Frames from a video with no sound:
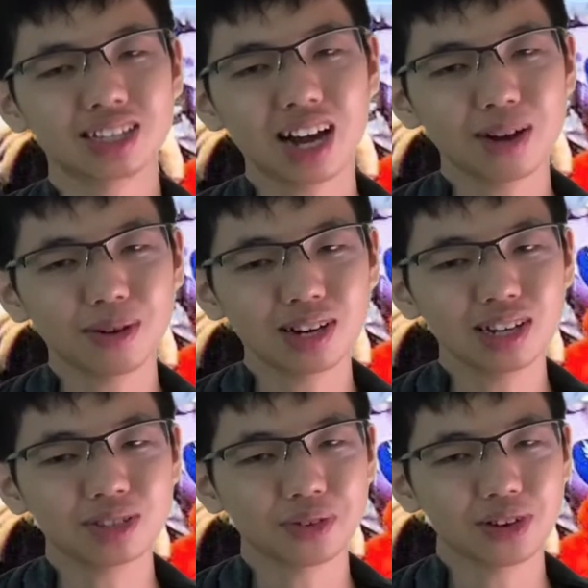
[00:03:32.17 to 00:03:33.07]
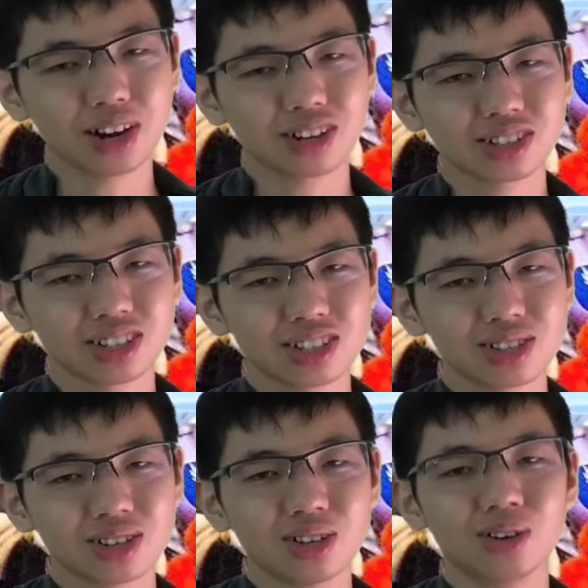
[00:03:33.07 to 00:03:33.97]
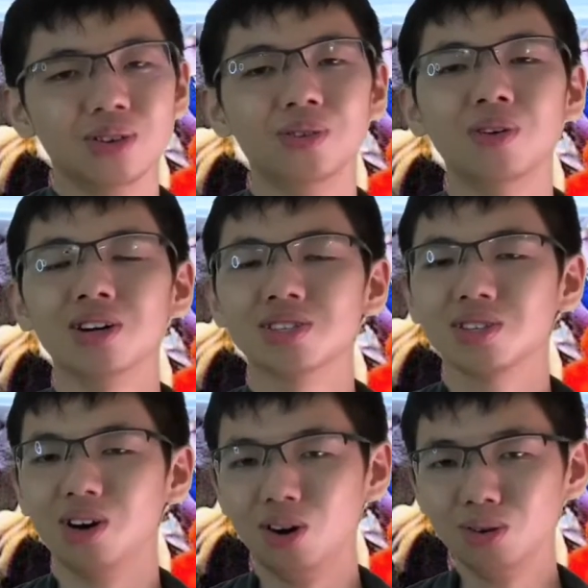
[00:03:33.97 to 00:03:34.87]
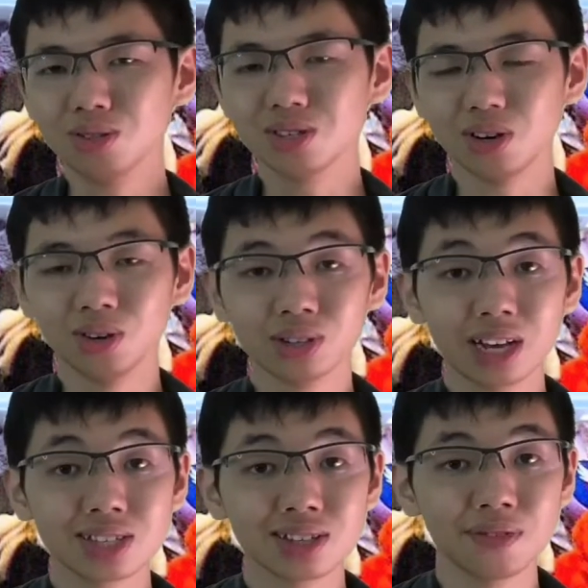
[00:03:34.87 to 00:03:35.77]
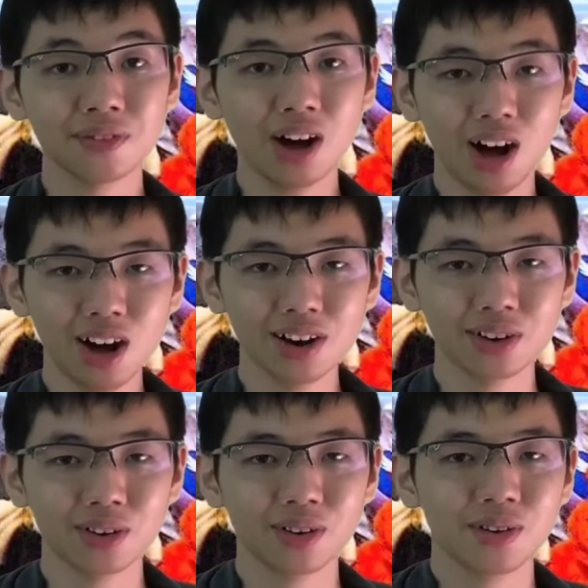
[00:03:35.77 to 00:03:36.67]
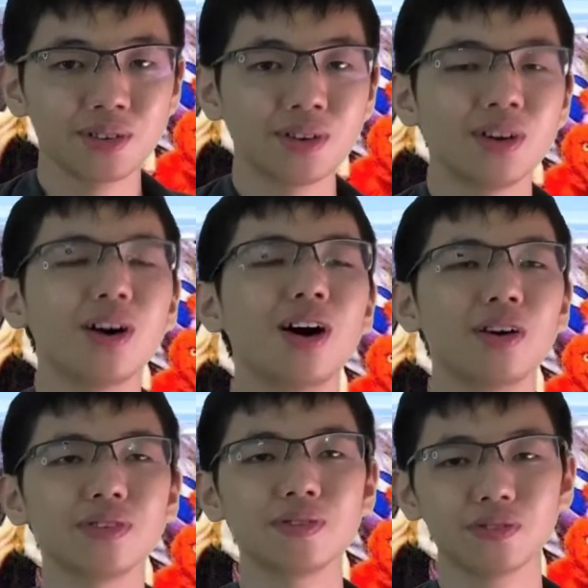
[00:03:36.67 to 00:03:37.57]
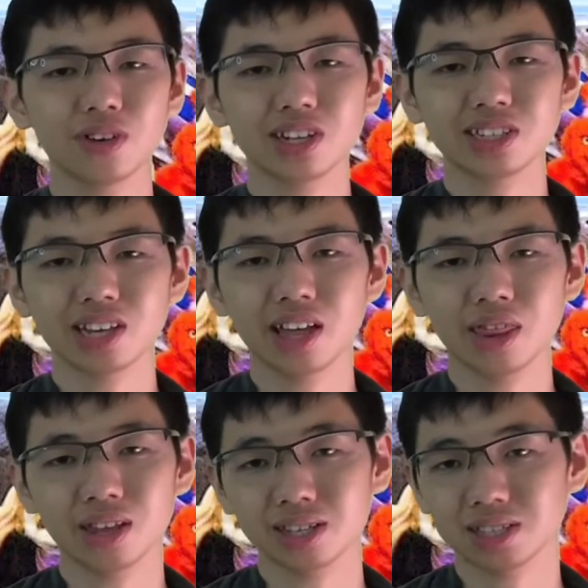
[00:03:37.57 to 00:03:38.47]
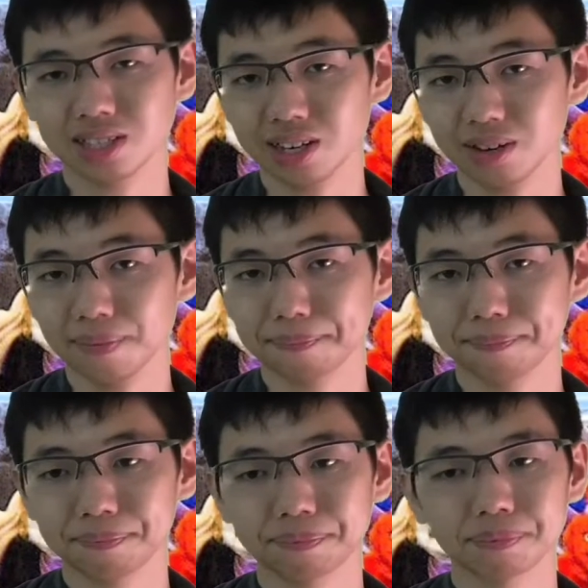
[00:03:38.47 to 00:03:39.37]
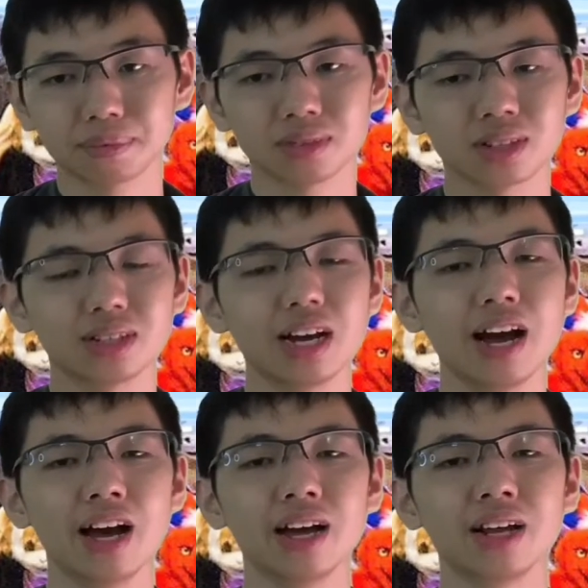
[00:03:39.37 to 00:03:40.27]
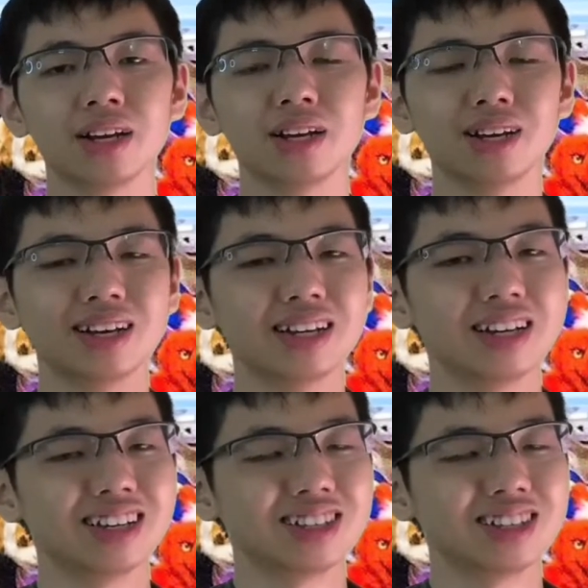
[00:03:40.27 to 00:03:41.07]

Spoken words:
a Taiwanese furry artist who was also guest of honor of Infernity this year. And